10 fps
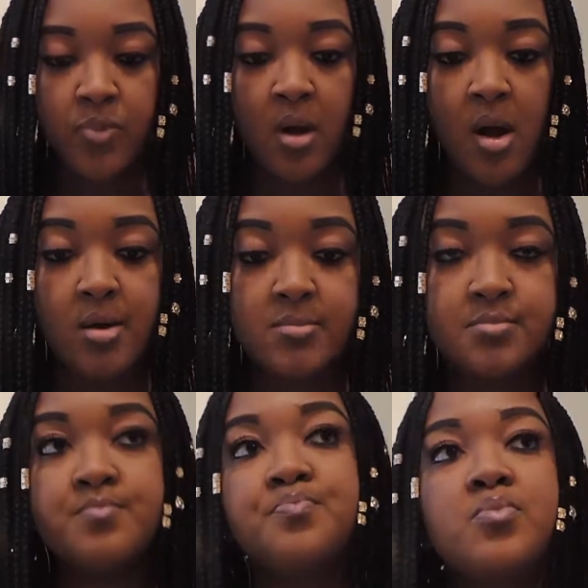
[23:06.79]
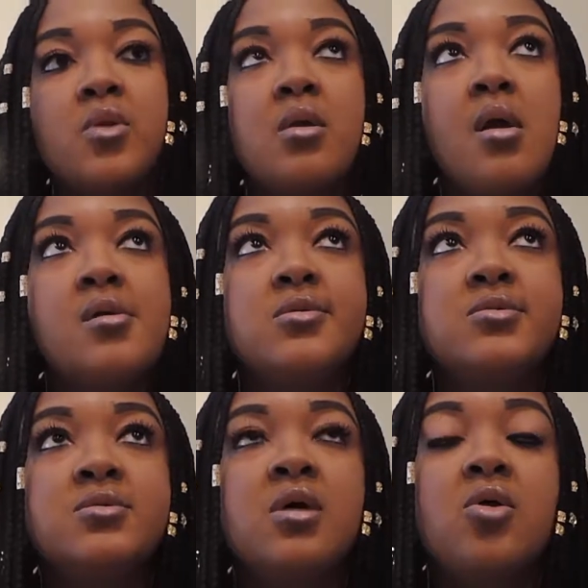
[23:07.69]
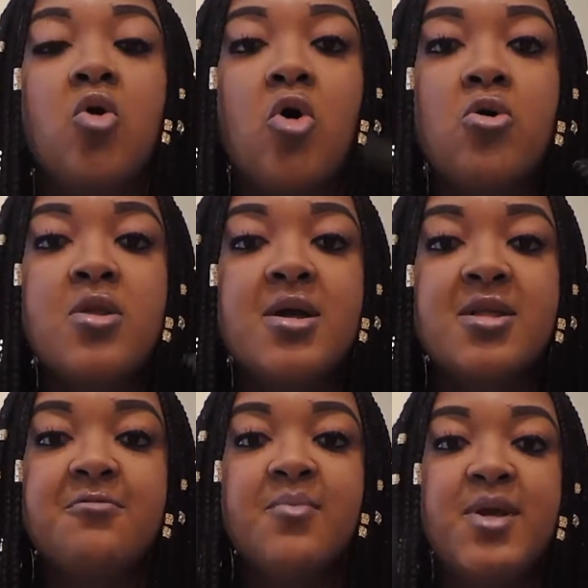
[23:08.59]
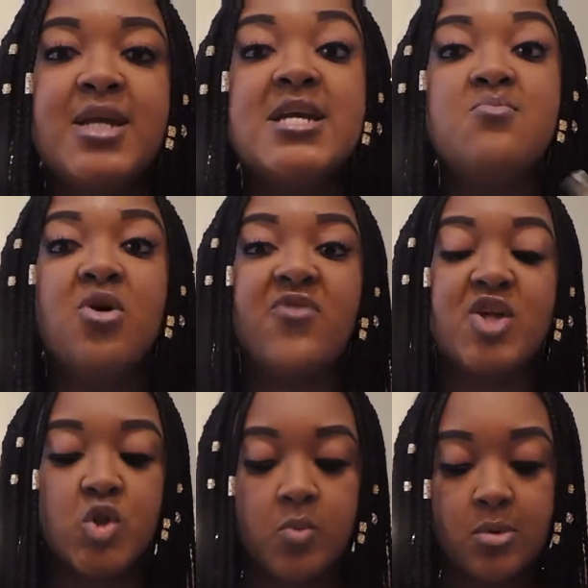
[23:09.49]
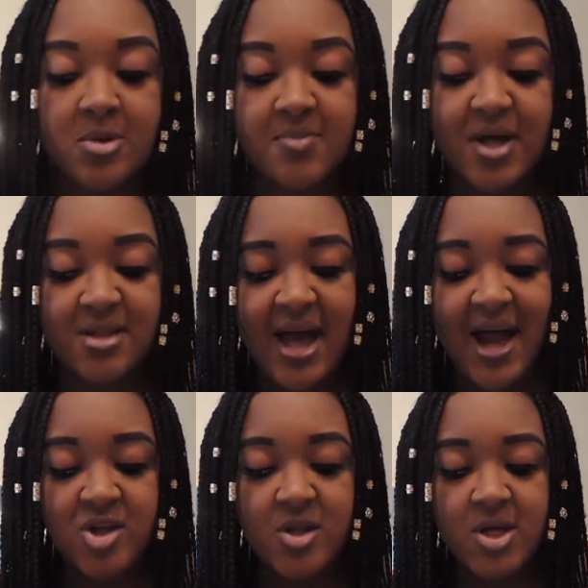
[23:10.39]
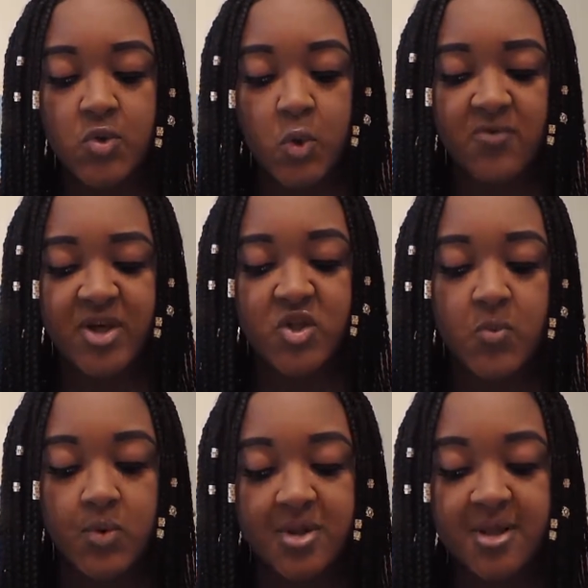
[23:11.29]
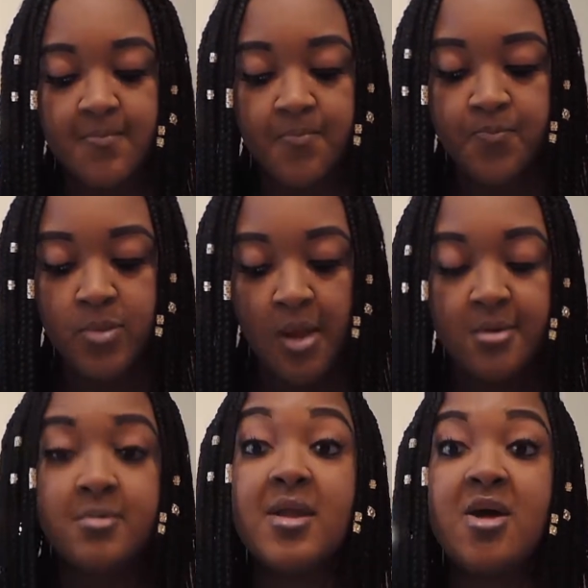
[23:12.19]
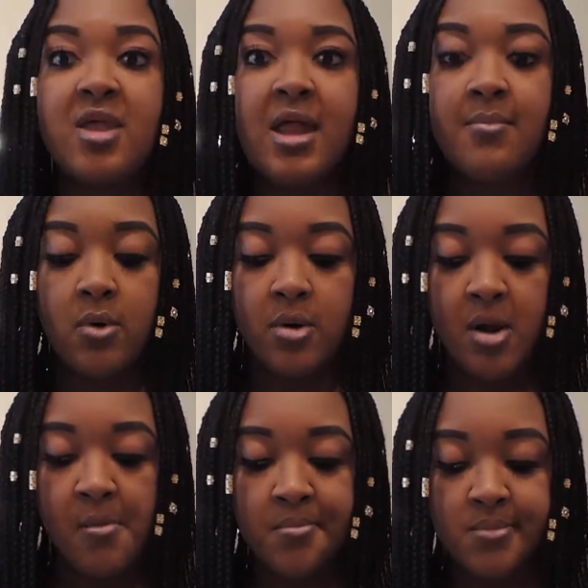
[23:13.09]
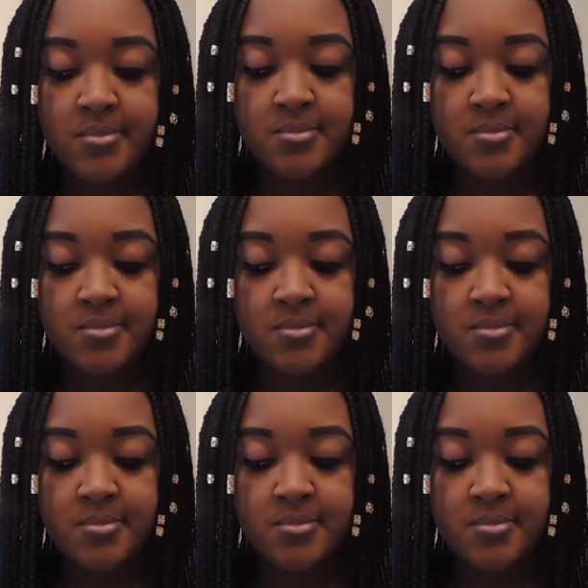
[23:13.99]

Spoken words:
the goal is for me to eat more vegetables because I actually enjoy vegetables now that I'm older.